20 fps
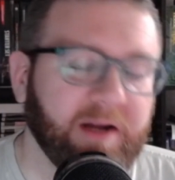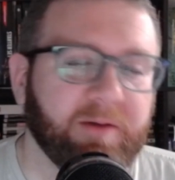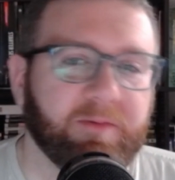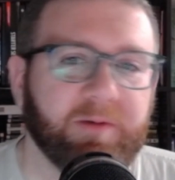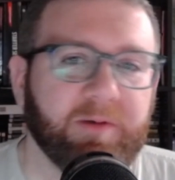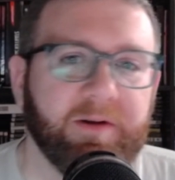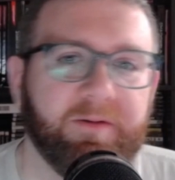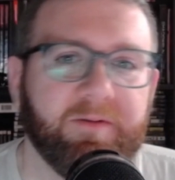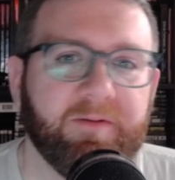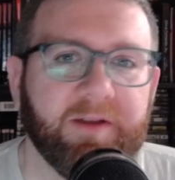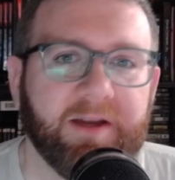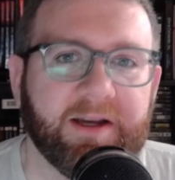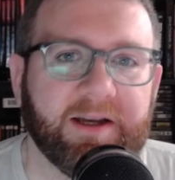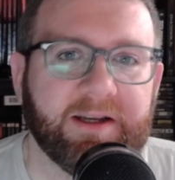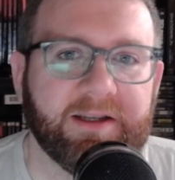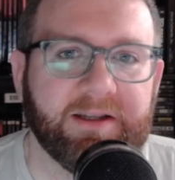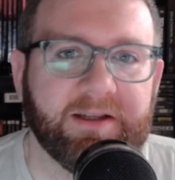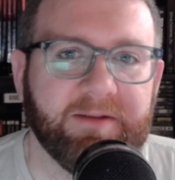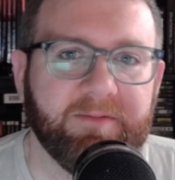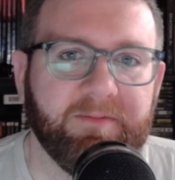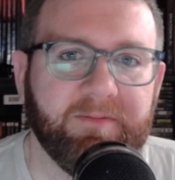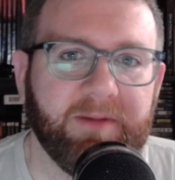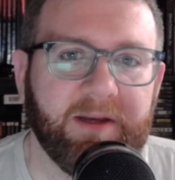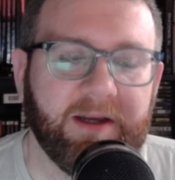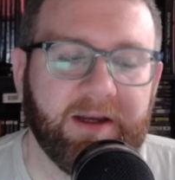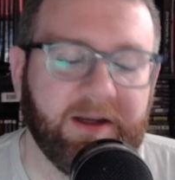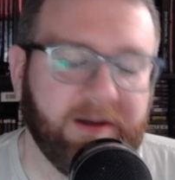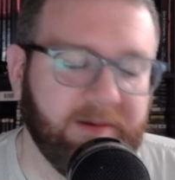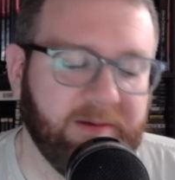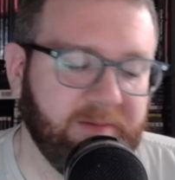Reflex
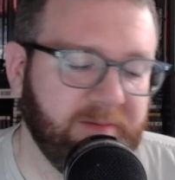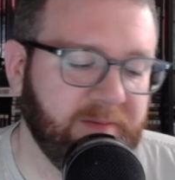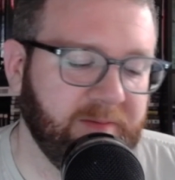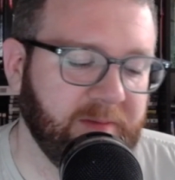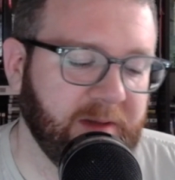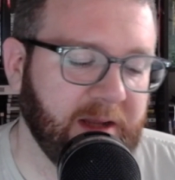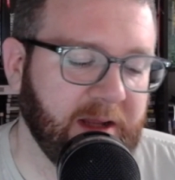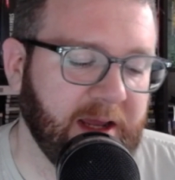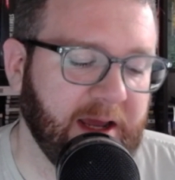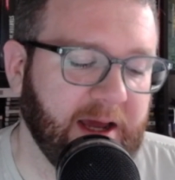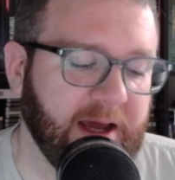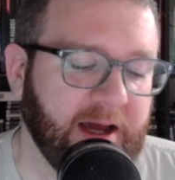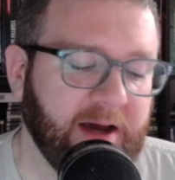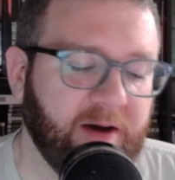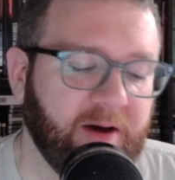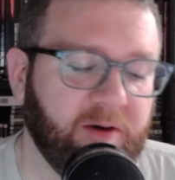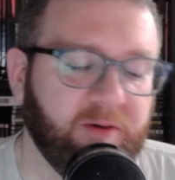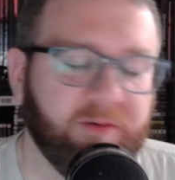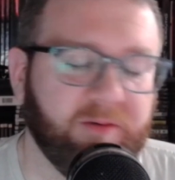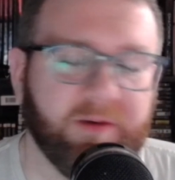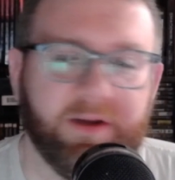being how,